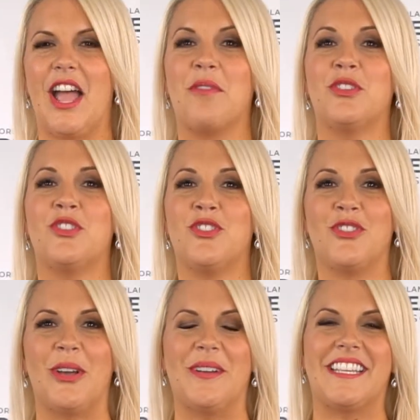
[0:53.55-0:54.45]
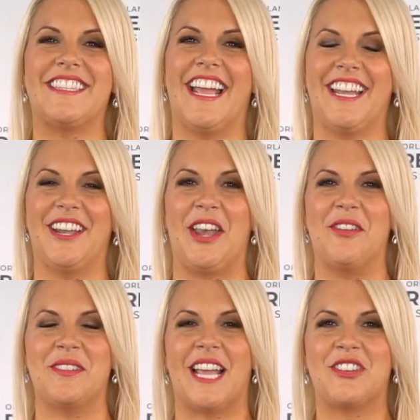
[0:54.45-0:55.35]
I was so excited, and it
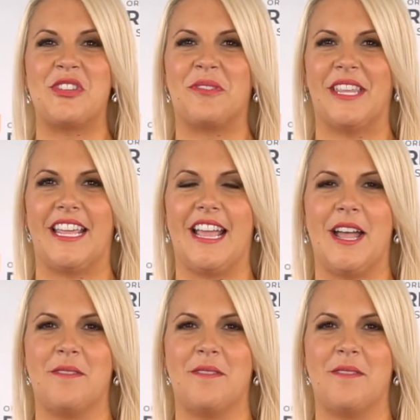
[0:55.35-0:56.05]
was actually really